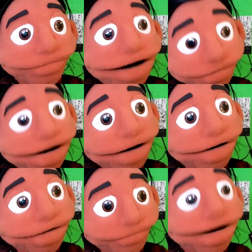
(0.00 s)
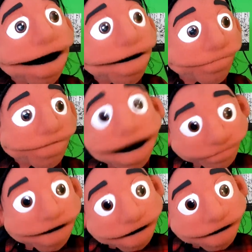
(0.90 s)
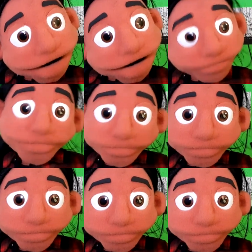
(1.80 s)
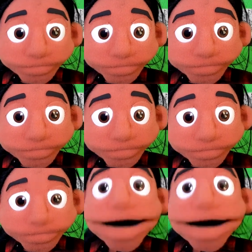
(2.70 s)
either a rock star. My